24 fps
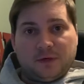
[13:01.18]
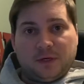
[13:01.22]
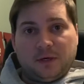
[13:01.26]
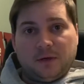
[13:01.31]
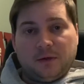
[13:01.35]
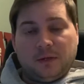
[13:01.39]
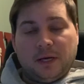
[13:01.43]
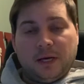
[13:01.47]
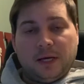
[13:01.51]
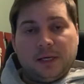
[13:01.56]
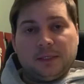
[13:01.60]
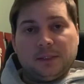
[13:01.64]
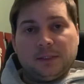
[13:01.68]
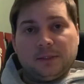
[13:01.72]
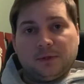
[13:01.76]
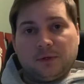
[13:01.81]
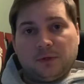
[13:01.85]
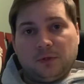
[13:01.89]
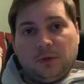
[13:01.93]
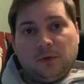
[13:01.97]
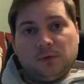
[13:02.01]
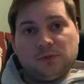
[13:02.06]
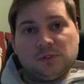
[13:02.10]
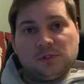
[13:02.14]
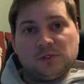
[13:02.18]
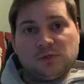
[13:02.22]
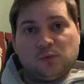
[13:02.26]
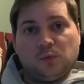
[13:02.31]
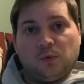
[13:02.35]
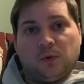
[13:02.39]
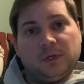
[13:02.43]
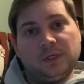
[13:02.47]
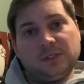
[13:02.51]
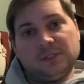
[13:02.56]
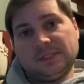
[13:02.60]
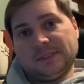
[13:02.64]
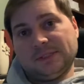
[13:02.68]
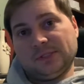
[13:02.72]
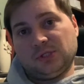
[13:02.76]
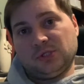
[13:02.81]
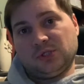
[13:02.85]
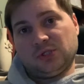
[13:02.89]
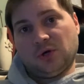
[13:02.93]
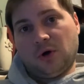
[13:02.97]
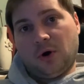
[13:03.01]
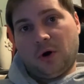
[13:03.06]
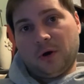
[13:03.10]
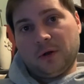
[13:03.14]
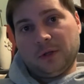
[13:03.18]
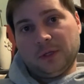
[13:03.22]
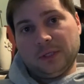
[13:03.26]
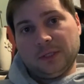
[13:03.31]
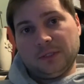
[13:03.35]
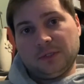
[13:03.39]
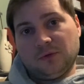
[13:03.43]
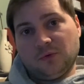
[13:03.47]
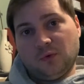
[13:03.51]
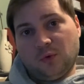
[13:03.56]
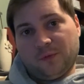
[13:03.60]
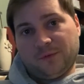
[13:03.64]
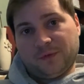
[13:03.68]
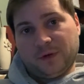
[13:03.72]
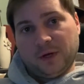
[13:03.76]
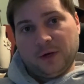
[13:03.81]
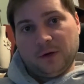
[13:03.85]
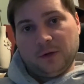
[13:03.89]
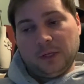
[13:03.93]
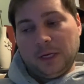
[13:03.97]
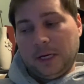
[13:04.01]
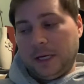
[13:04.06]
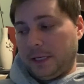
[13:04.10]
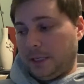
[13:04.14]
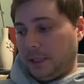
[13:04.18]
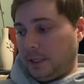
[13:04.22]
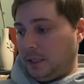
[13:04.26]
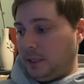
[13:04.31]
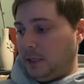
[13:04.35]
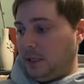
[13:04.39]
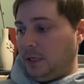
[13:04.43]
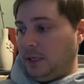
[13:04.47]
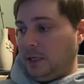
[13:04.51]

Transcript: Carolina. The closest one is in Charlotte, North Carolina.